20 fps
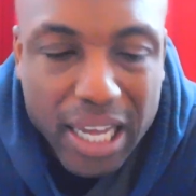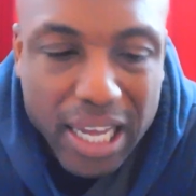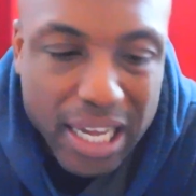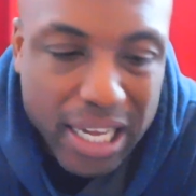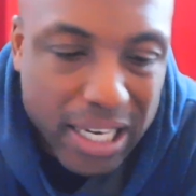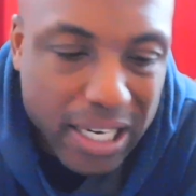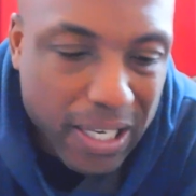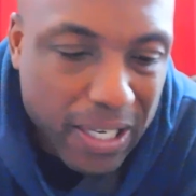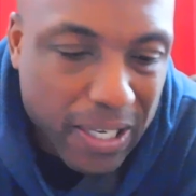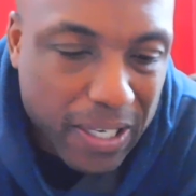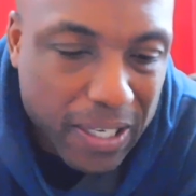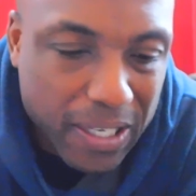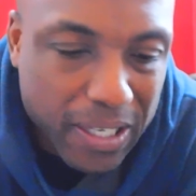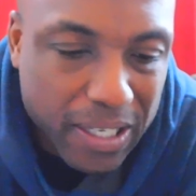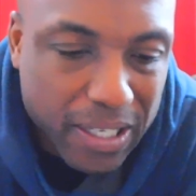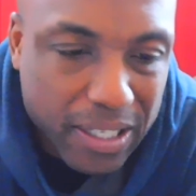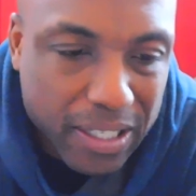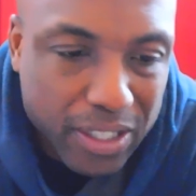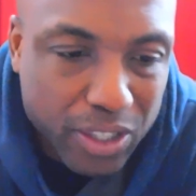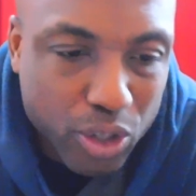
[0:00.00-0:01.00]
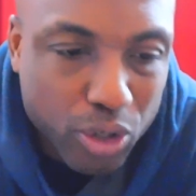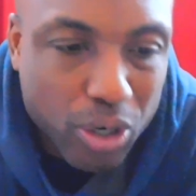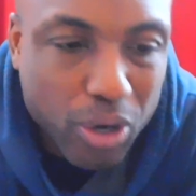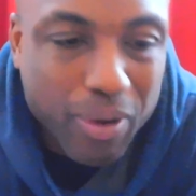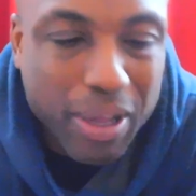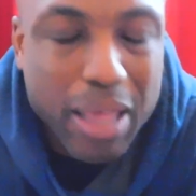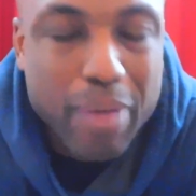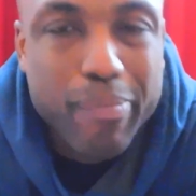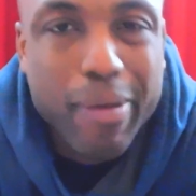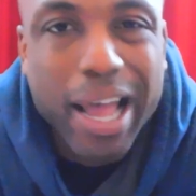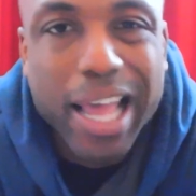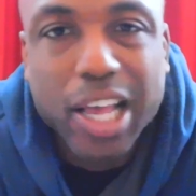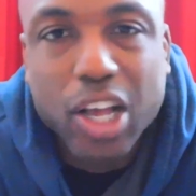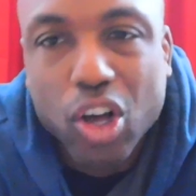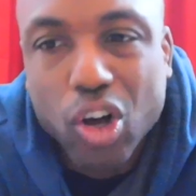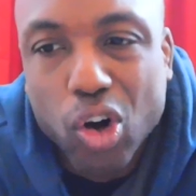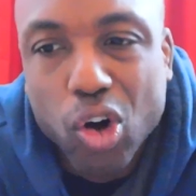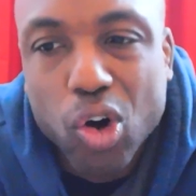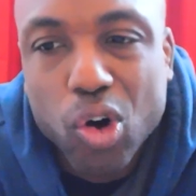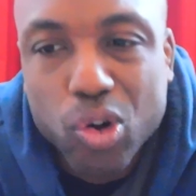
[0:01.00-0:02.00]
And, you know, he
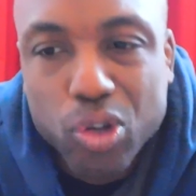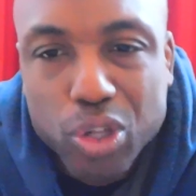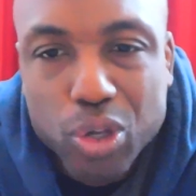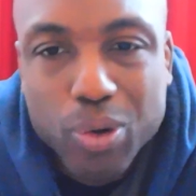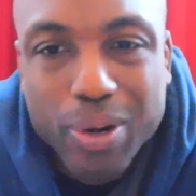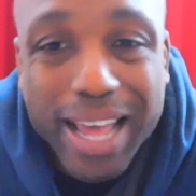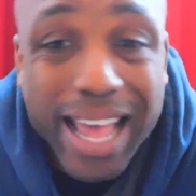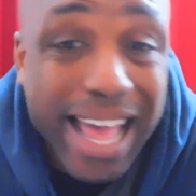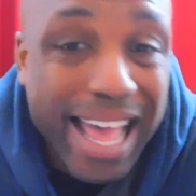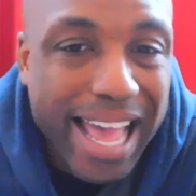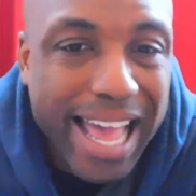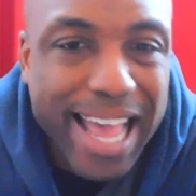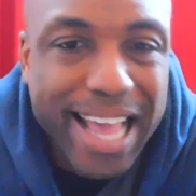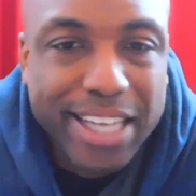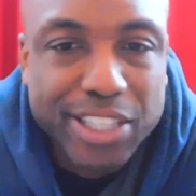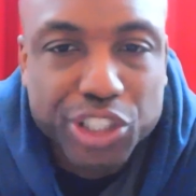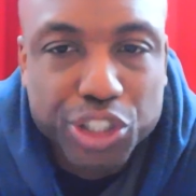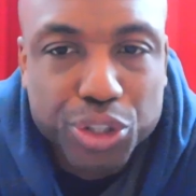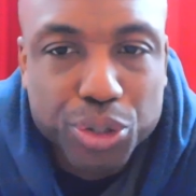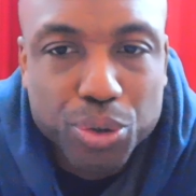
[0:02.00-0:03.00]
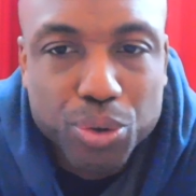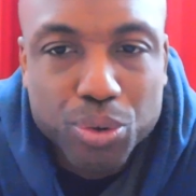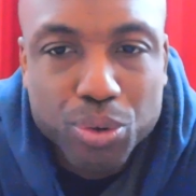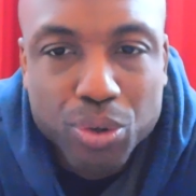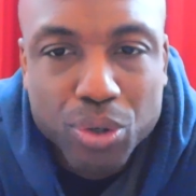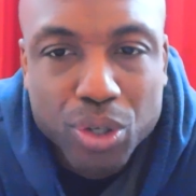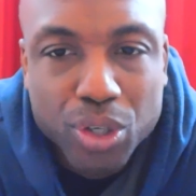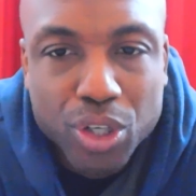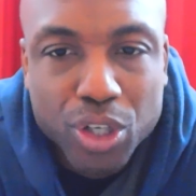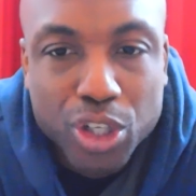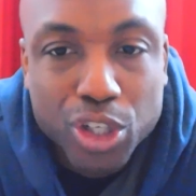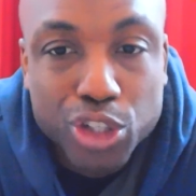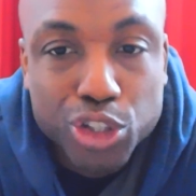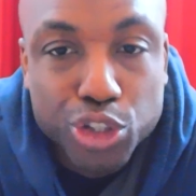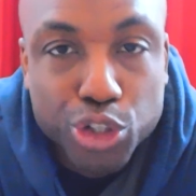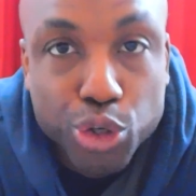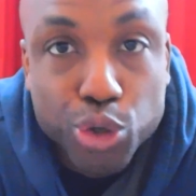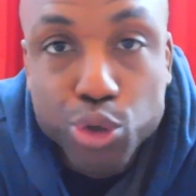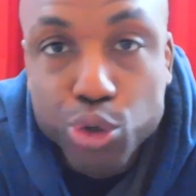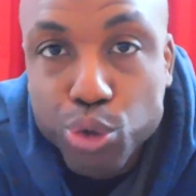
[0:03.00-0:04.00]
might call you to ask you,
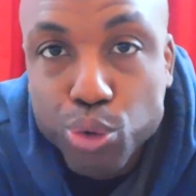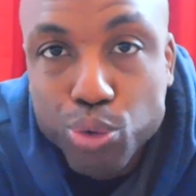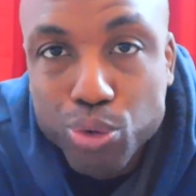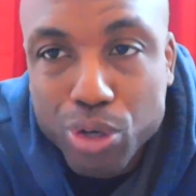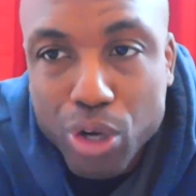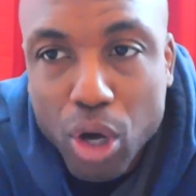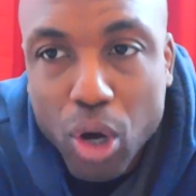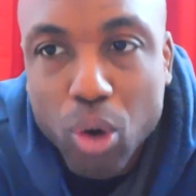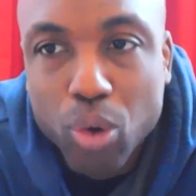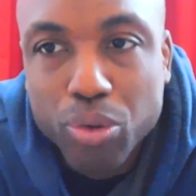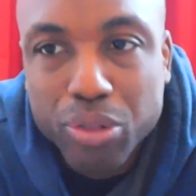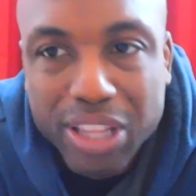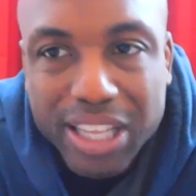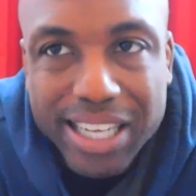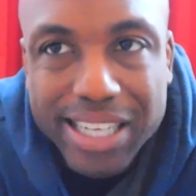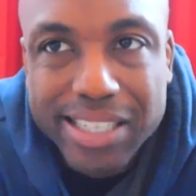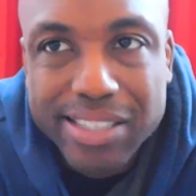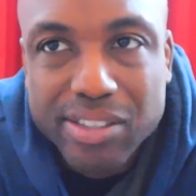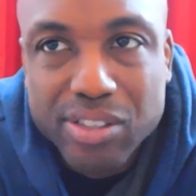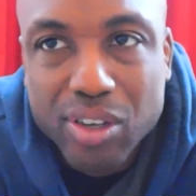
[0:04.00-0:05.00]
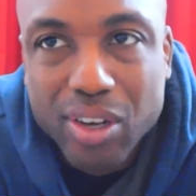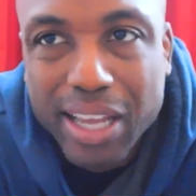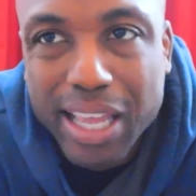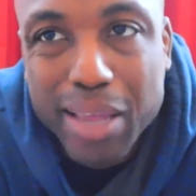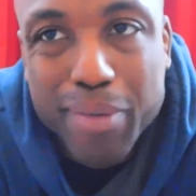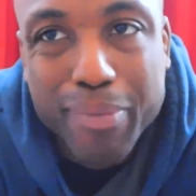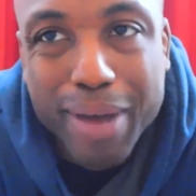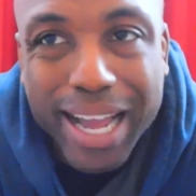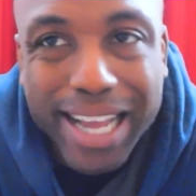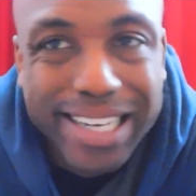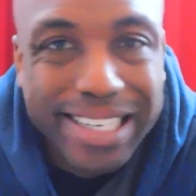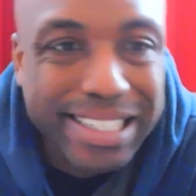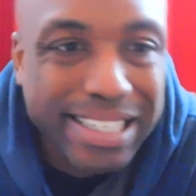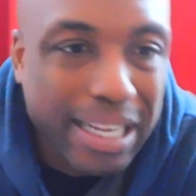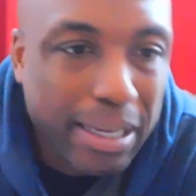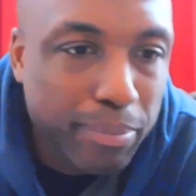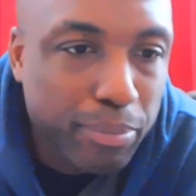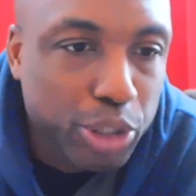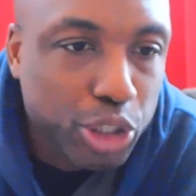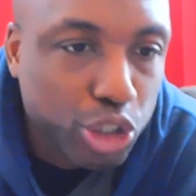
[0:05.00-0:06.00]
do you know this? Or he might
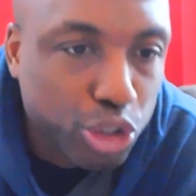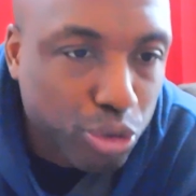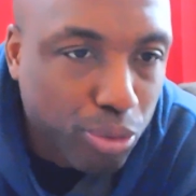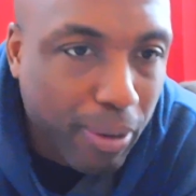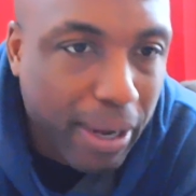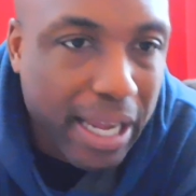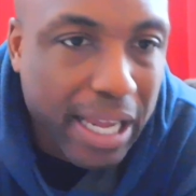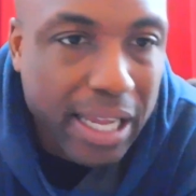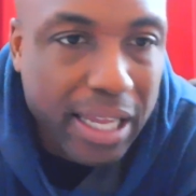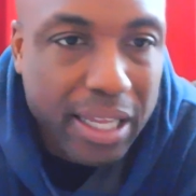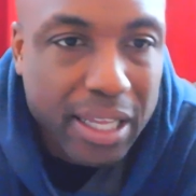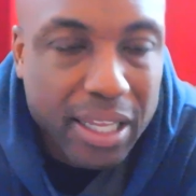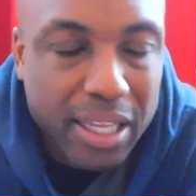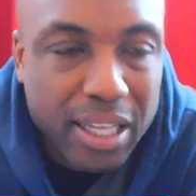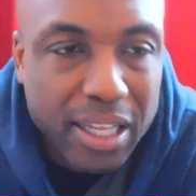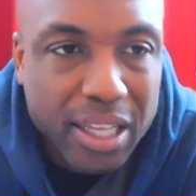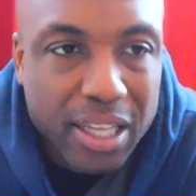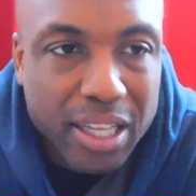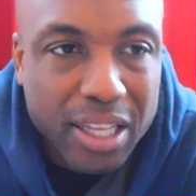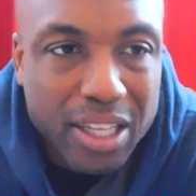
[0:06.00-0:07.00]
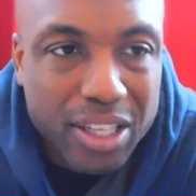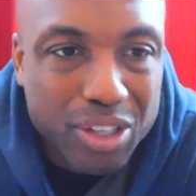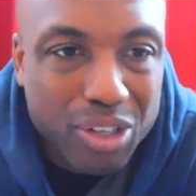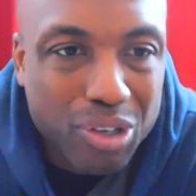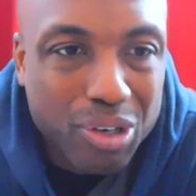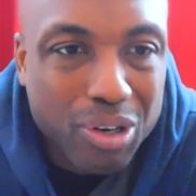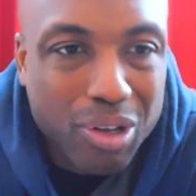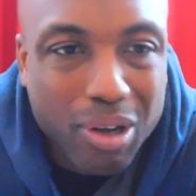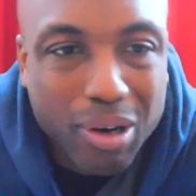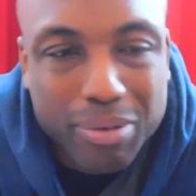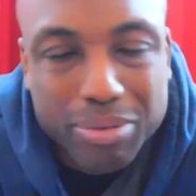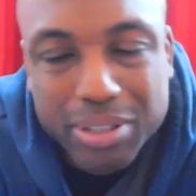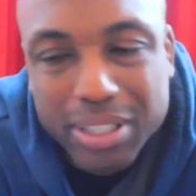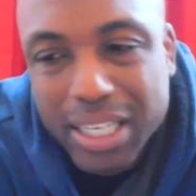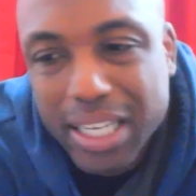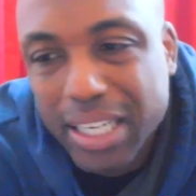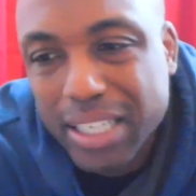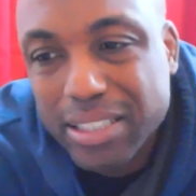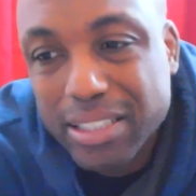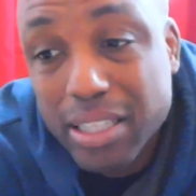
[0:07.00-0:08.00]
demonstrate, you know what I'm
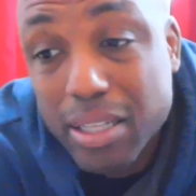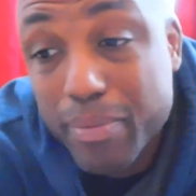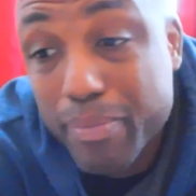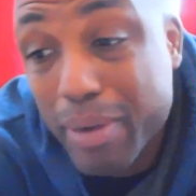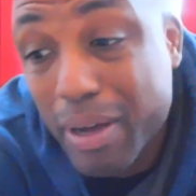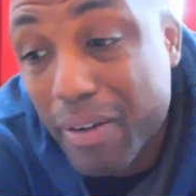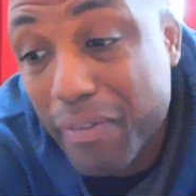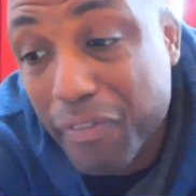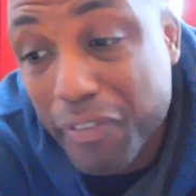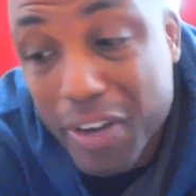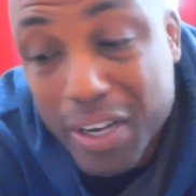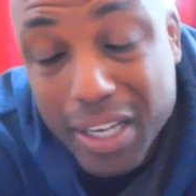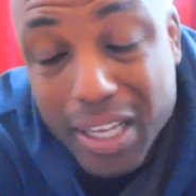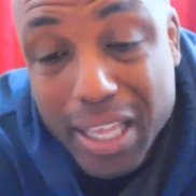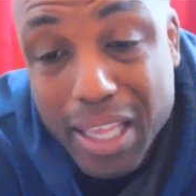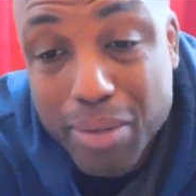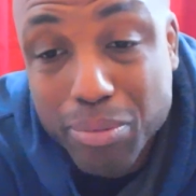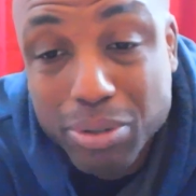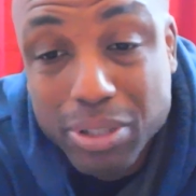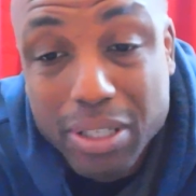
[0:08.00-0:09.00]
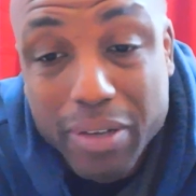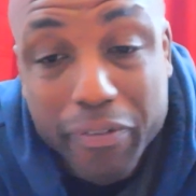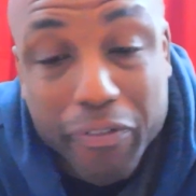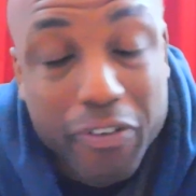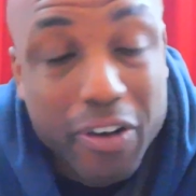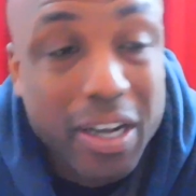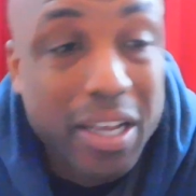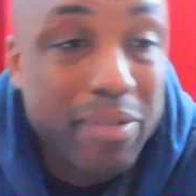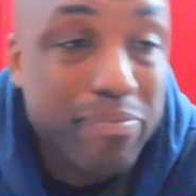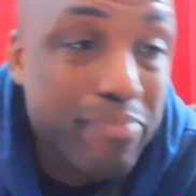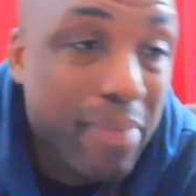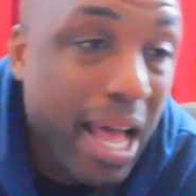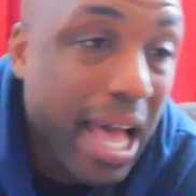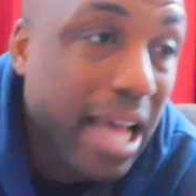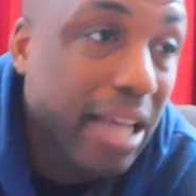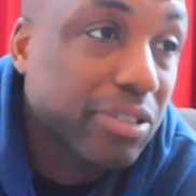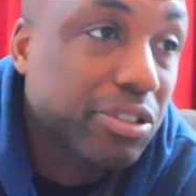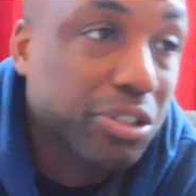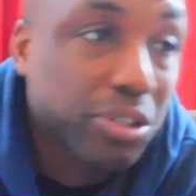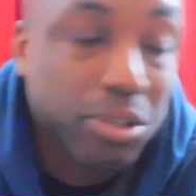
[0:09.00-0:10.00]
saying? This little motherfucker, he was a fucking
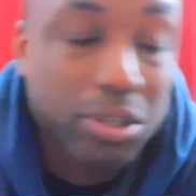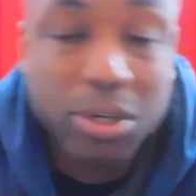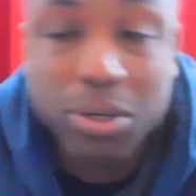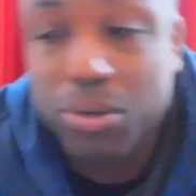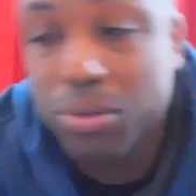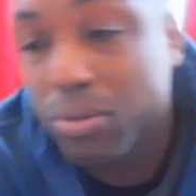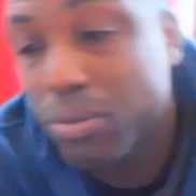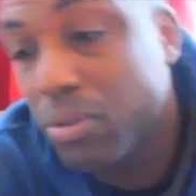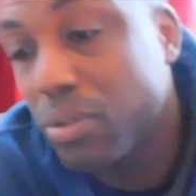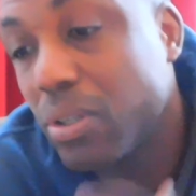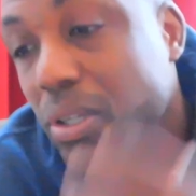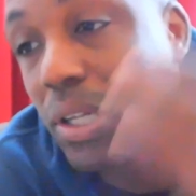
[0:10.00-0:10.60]
master, though.